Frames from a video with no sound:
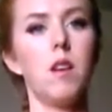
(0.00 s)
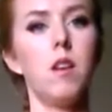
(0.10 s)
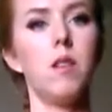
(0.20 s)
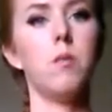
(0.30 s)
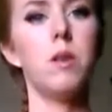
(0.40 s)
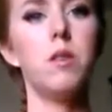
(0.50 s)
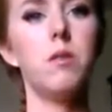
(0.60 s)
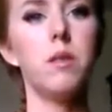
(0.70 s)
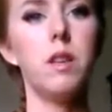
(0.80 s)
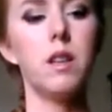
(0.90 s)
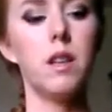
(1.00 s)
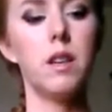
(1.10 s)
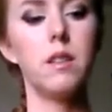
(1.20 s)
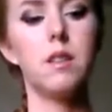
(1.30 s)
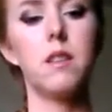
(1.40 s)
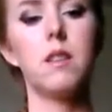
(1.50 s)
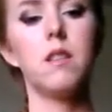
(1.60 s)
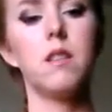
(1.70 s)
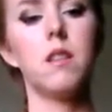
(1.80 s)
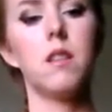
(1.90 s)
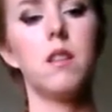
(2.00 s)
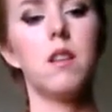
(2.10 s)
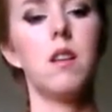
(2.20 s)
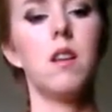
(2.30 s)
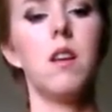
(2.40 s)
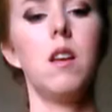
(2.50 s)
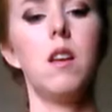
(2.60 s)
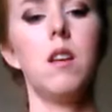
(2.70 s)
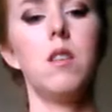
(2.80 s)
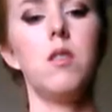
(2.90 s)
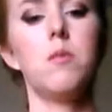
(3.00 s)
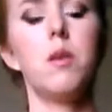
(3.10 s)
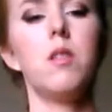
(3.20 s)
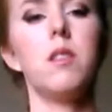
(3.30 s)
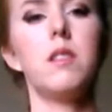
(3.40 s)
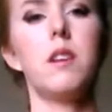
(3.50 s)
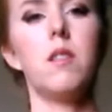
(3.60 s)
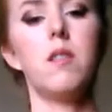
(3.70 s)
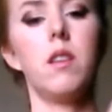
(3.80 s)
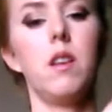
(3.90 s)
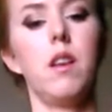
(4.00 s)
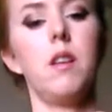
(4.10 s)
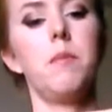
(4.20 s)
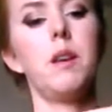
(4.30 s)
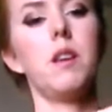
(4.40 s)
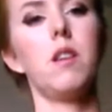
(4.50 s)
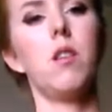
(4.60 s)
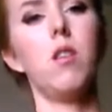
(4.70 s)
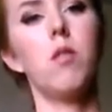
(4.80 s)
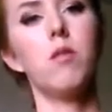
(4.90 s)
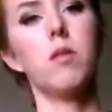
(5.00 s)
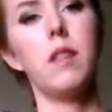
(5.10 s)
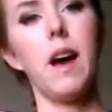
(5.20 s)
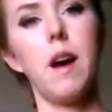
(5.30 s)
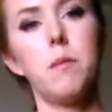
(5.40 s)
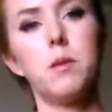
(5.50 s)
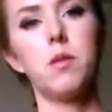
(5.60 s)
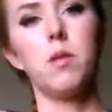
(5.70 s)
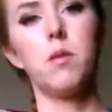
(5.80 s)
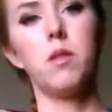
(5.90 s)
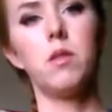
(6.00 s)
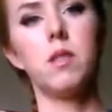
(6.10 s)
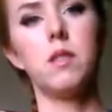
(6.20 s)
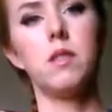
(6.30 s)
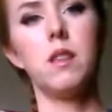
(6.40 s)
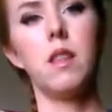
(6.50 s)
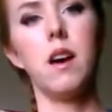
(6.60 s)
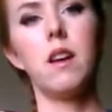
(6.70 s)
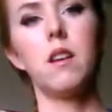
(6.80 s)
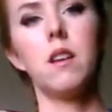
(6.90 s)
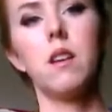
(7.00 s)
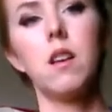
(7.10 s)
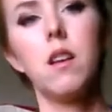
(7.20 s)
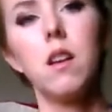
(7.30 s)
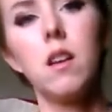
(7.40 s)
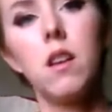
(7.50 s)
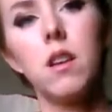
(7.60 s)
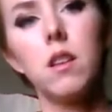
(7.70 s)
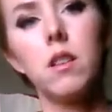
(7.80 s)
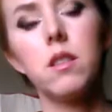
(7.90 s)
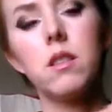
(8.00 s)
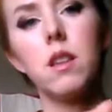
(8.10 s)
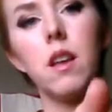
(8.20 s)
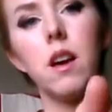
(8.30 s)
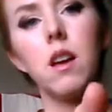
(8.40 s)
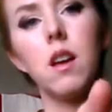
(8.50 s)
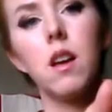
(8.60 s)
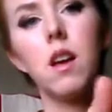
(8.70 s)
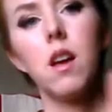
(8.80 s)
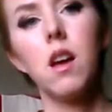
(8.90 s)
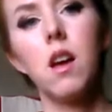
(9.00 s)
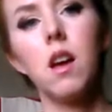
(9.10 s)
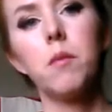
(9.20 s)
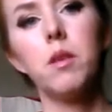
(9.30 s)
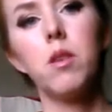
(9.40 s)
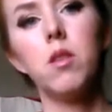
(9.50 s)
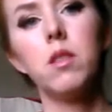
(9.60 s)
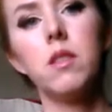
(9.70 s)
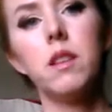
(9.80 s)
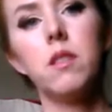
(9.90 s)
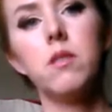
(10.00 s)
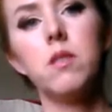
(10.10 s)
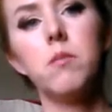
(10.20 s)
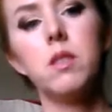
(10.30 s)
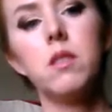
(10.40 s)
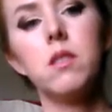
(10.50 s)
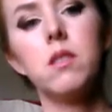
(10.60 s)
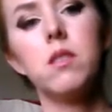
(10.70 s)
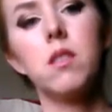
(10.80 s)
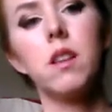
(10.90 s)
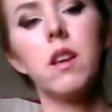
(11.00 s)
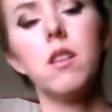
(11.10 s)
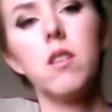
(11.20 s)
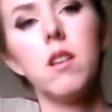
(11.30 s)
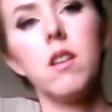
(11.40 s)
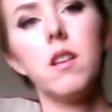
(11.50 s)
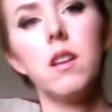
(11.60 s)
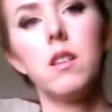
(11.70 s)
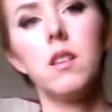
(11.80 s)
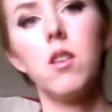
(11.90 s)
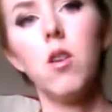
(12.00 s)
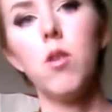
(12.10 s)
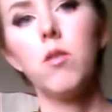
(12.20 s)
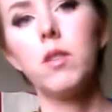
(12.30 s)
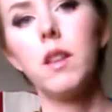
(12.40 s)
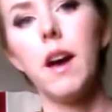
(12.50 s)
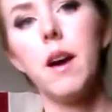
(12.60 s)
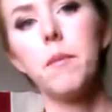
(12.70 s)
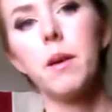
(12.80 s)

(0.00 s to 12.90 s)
And when you reconnect it, you pull it down and make it overlap. So you can see that. can see that? I'm going to hold it down some distance on that yarn and let it overlap